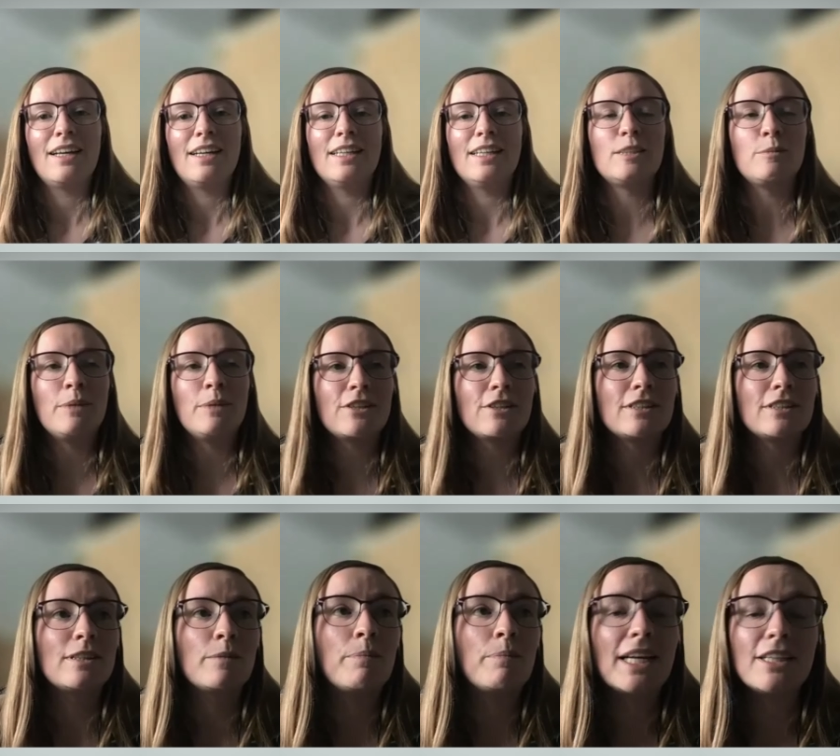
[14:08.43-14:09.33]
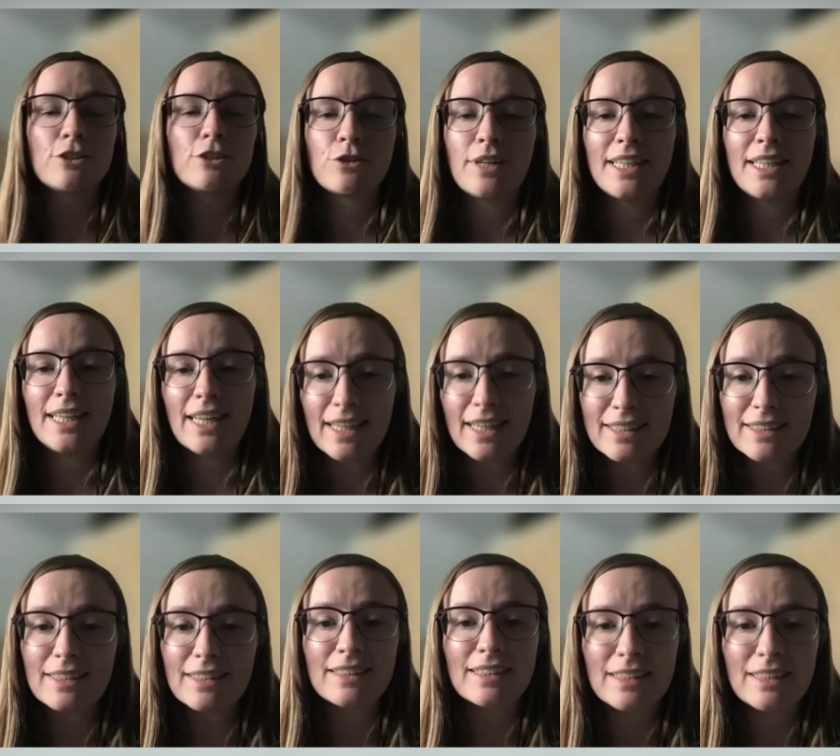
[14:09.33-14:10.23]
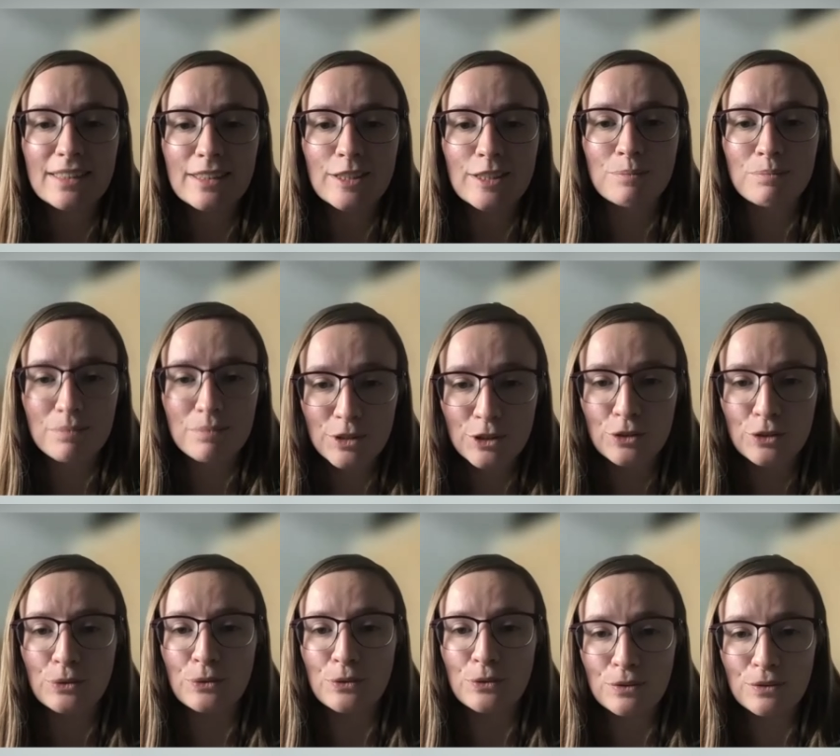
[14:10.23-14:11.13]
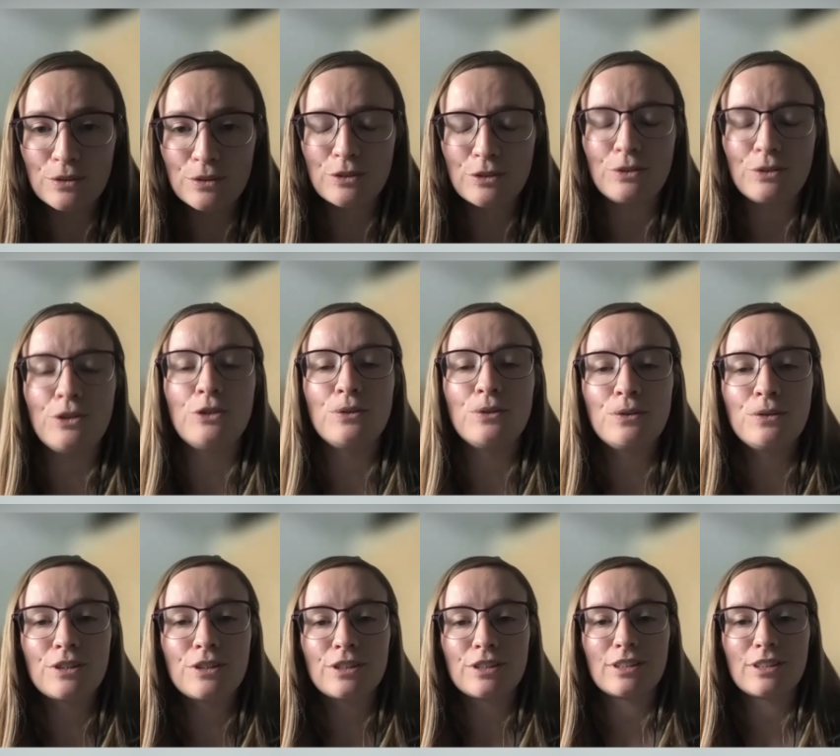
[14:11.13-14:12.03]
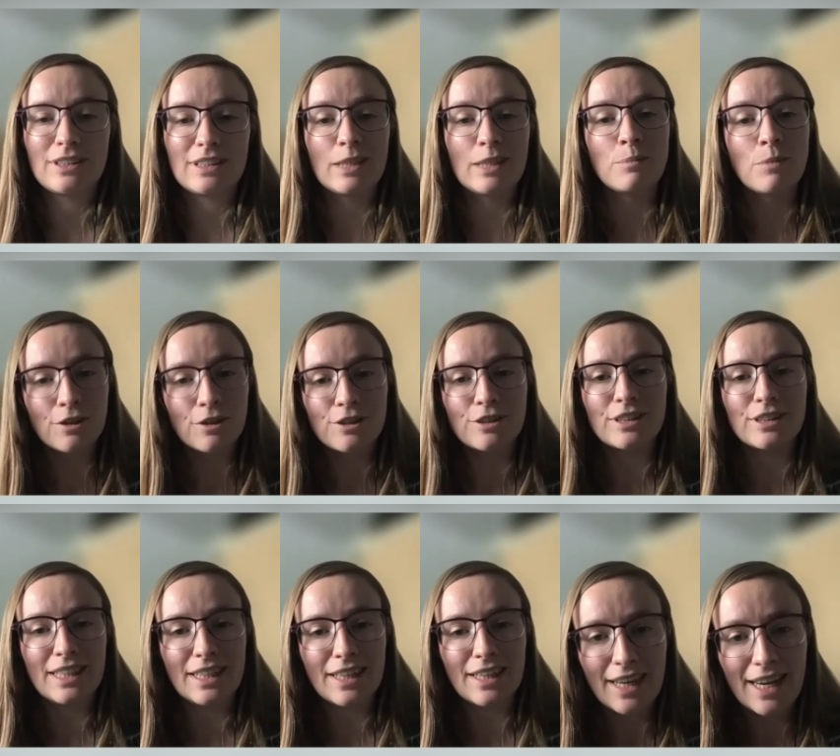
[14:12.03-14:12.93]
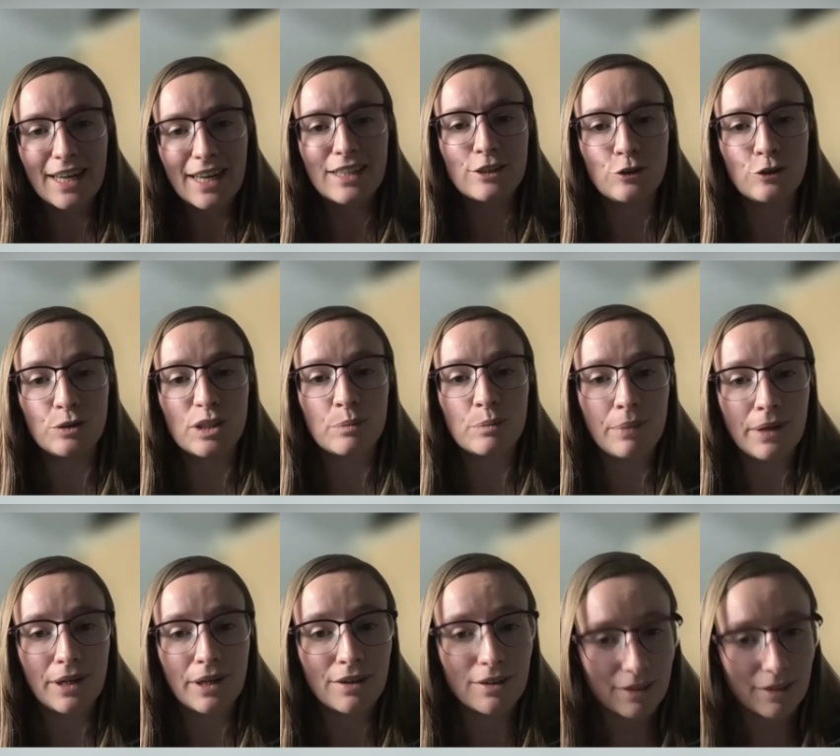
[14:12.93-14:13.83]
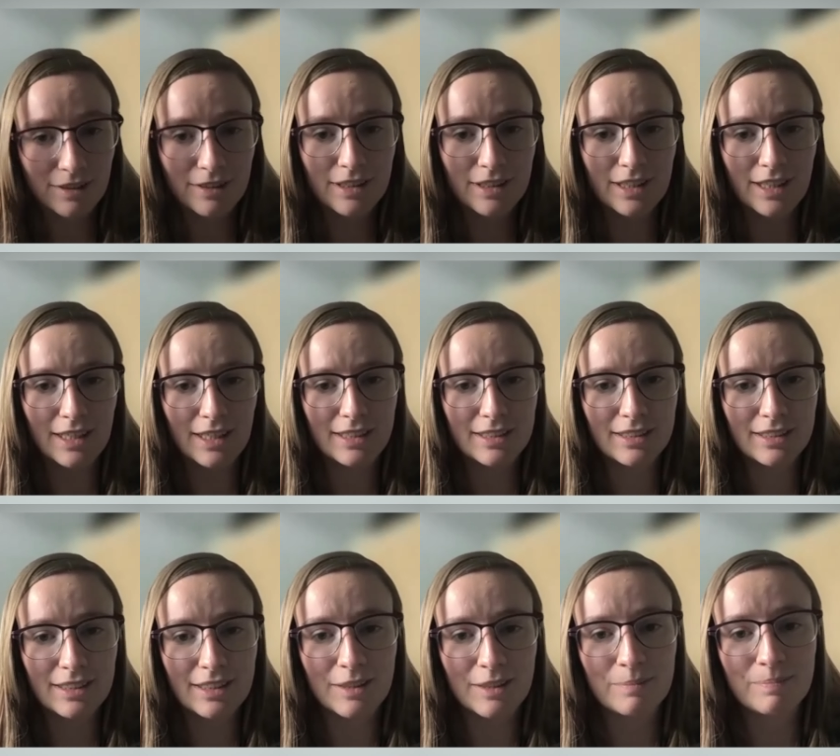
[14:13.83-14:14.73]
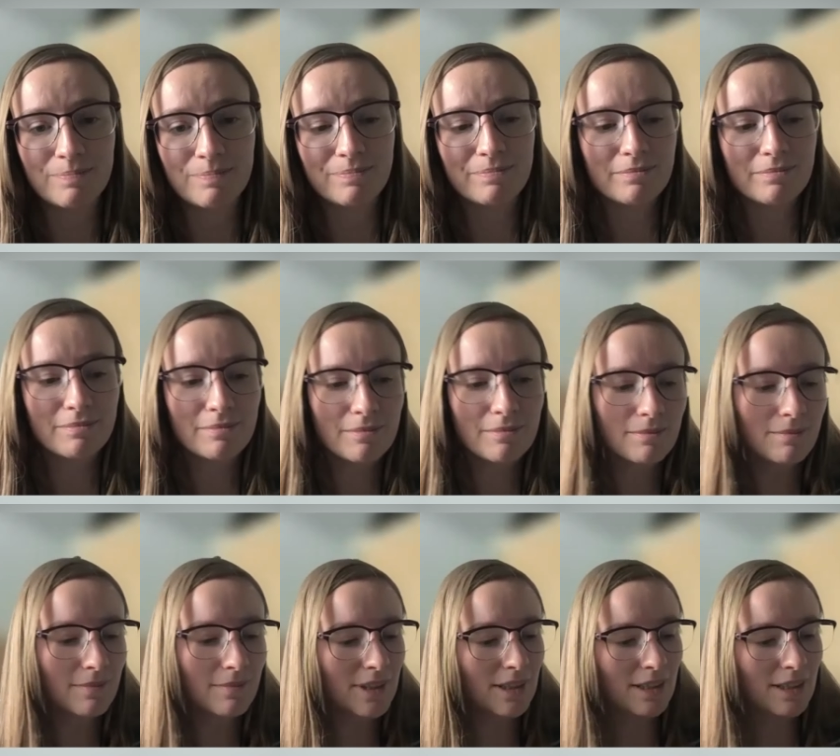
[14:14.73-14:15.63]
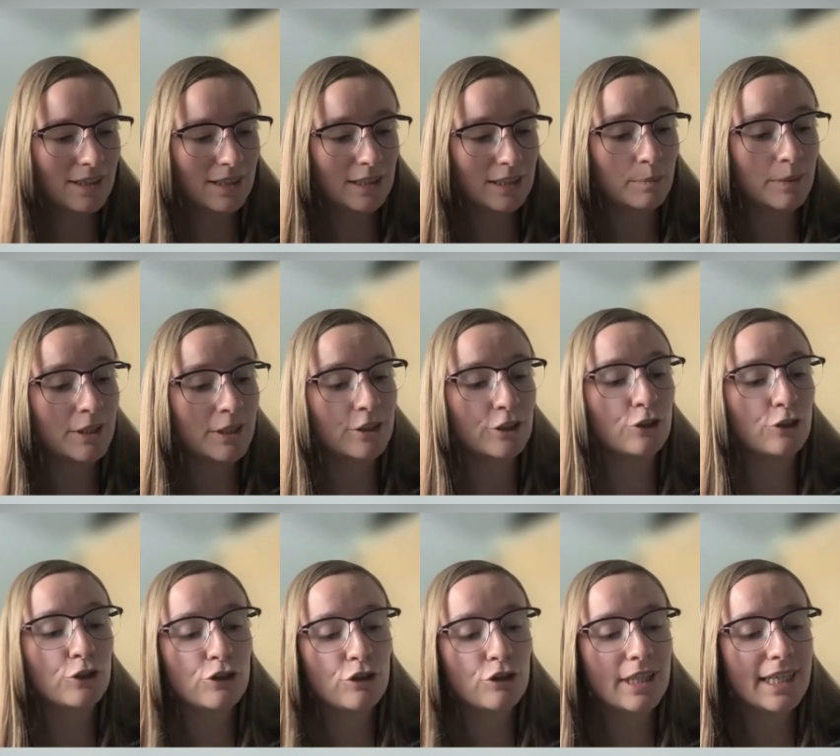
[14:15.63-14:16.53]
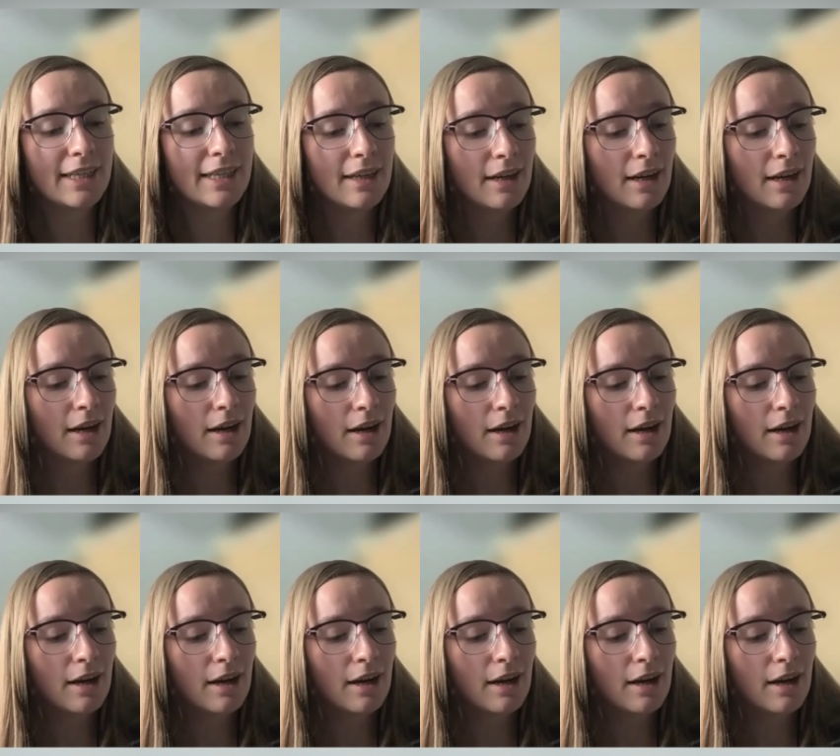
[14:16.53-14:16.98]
It's because the plant already has the system to use similar DNA to repair. It's because usually